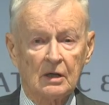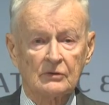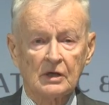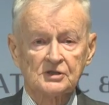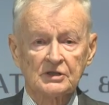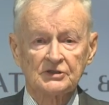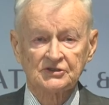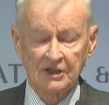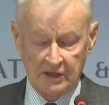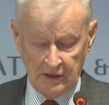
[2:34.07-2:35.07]
Russia is
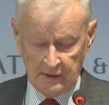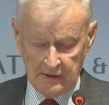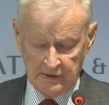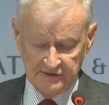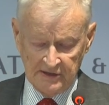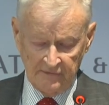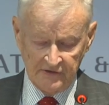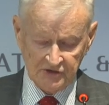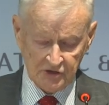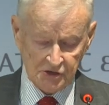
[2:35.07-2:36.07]
seeking
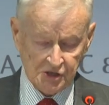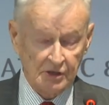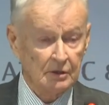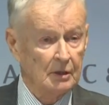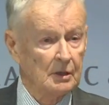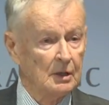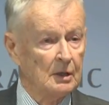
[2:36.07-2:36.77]
self-assertion